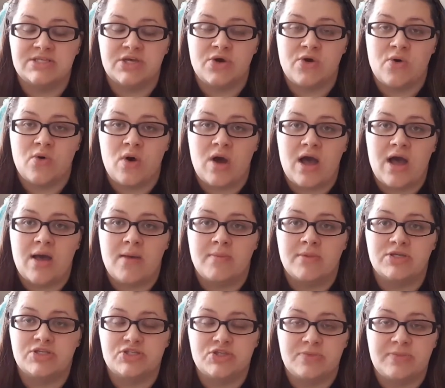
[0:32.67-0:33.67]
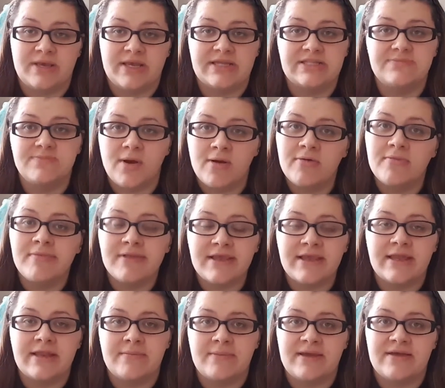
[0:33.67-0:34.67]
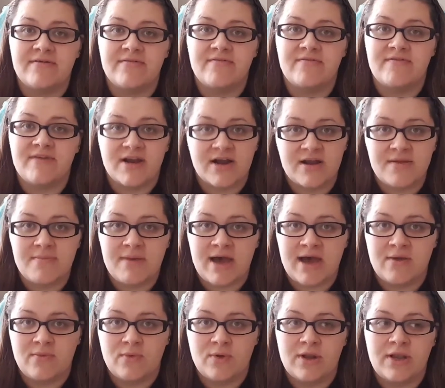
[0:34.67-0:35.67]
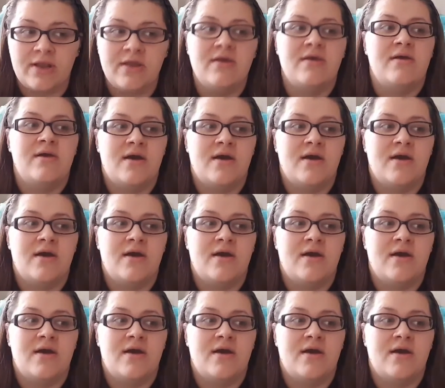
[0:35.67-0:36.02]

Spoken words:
so I'm assuming it's probably going to be a very bad one.